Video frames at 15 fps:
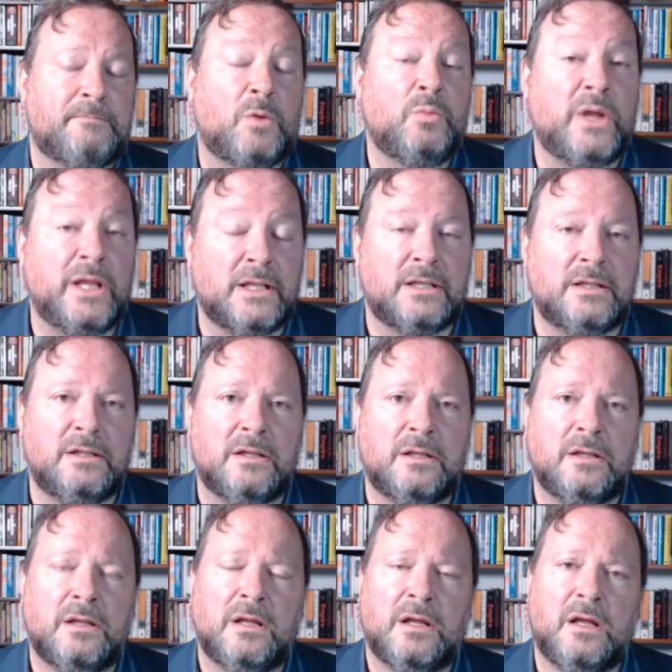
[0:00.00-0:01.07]
will
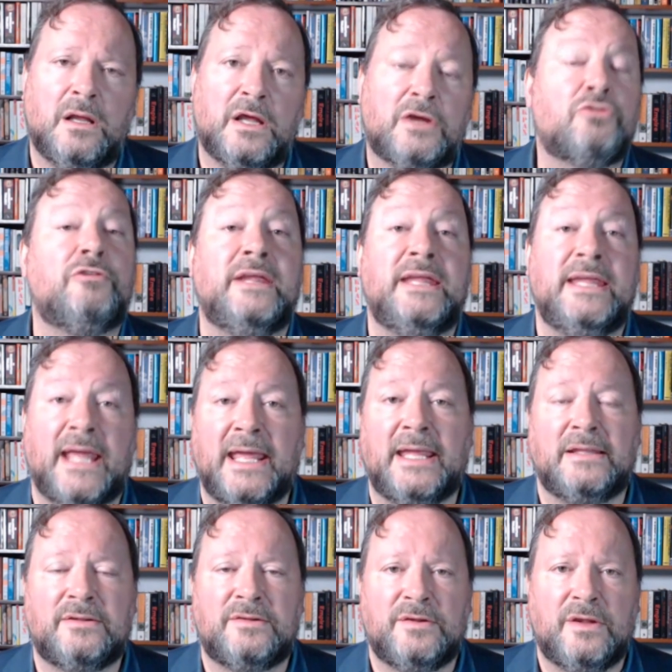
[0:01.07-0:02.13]

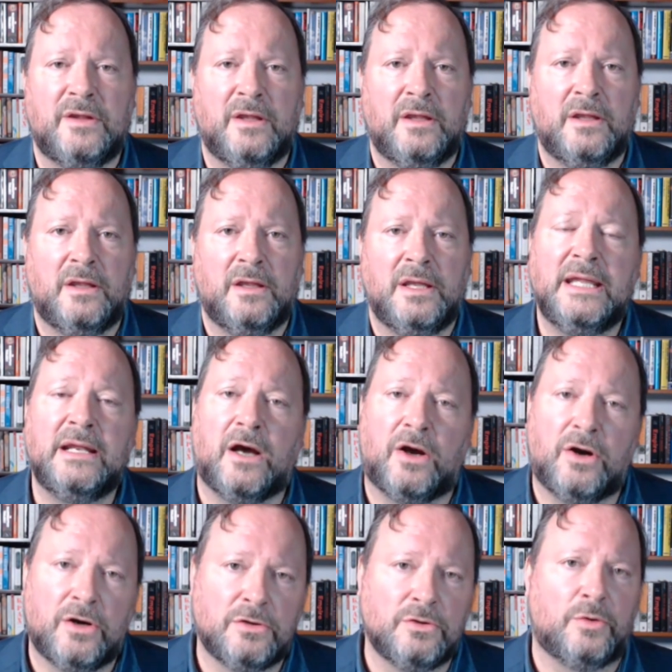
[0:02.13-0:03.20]
create in
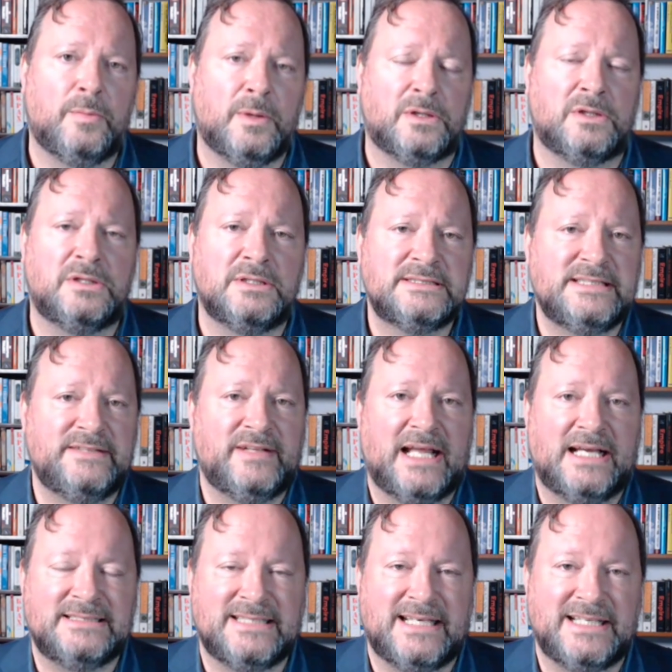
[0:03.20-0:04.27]
our global
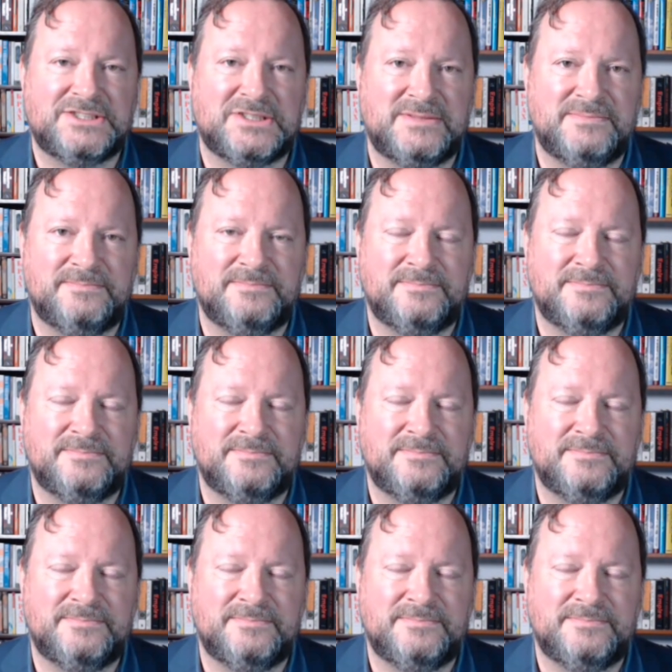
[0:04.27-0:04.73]
civilization.